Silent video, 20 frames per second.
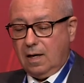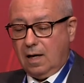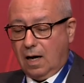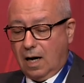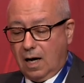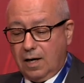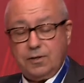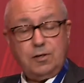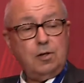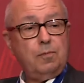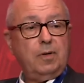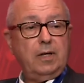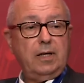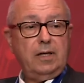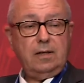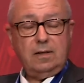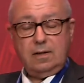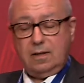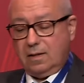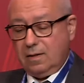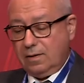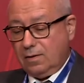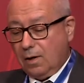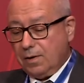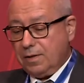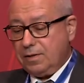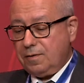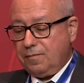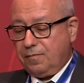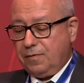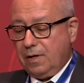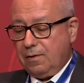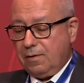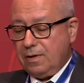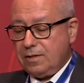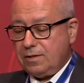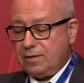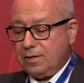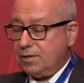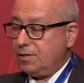Arguably,
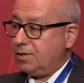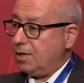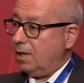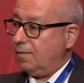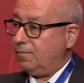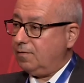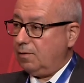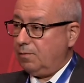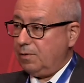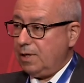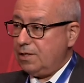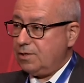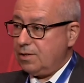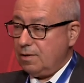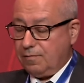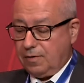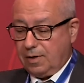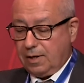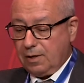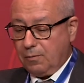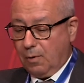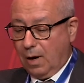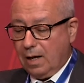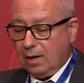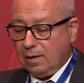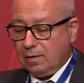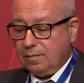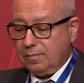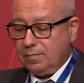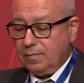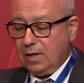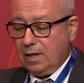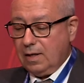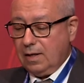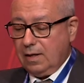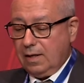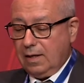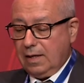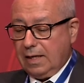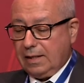non-interference has served the region very well.
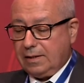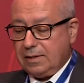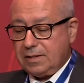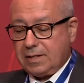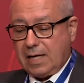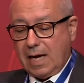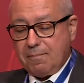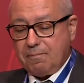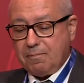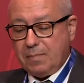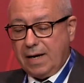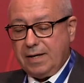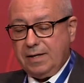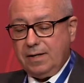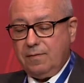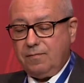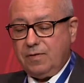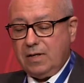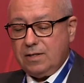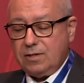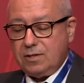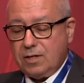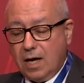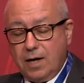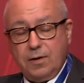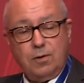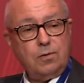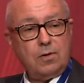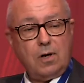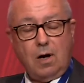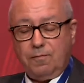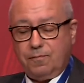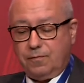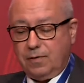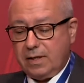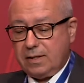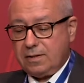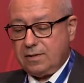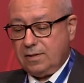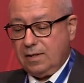It has kept many of the internal
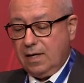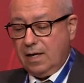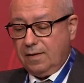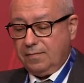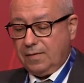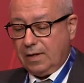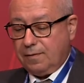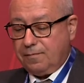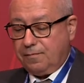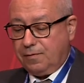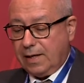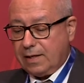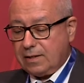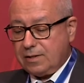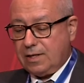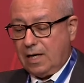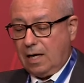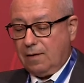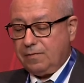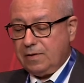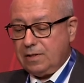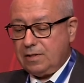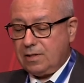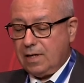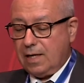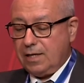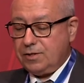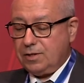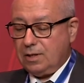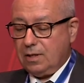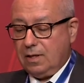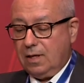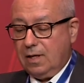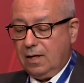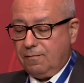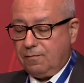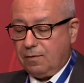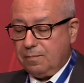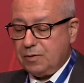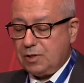conflicts that afflict Southeast Asia
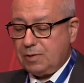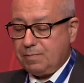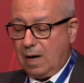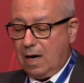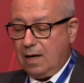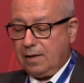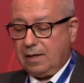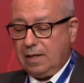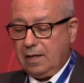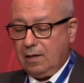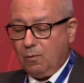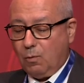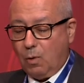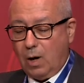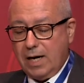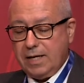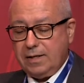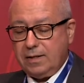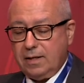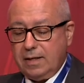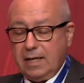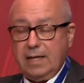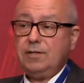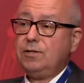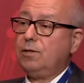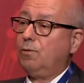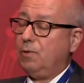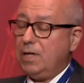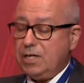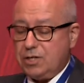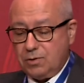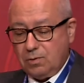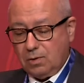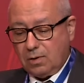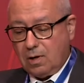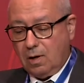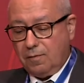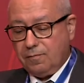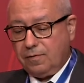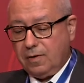from sparking wider
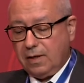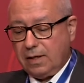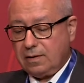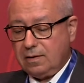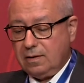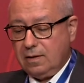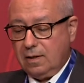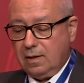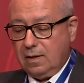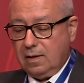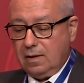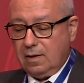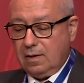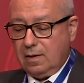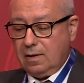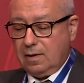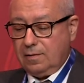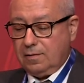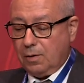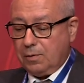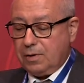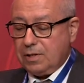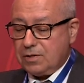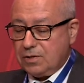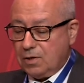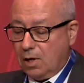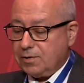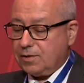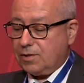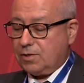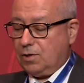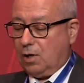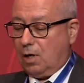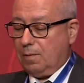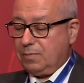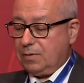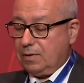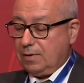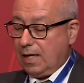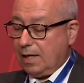interregional conflict, though it has not
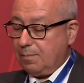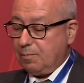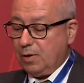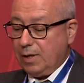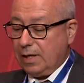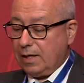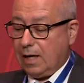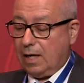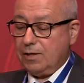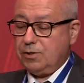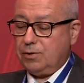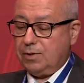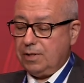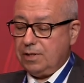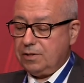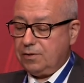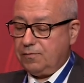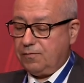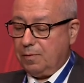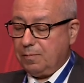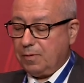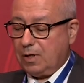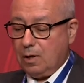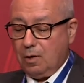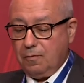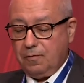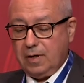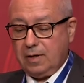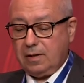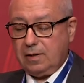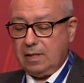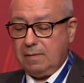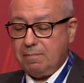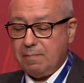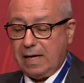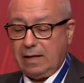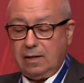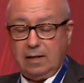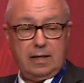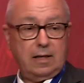stopped neighboring countries from covertly
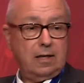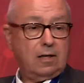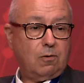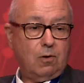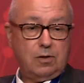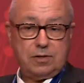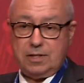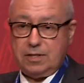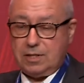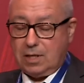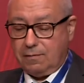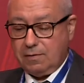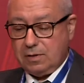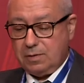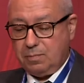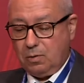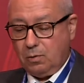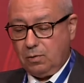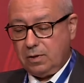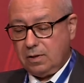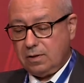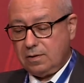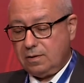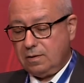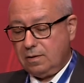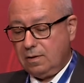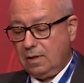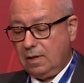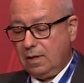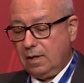meddling across each other's borders.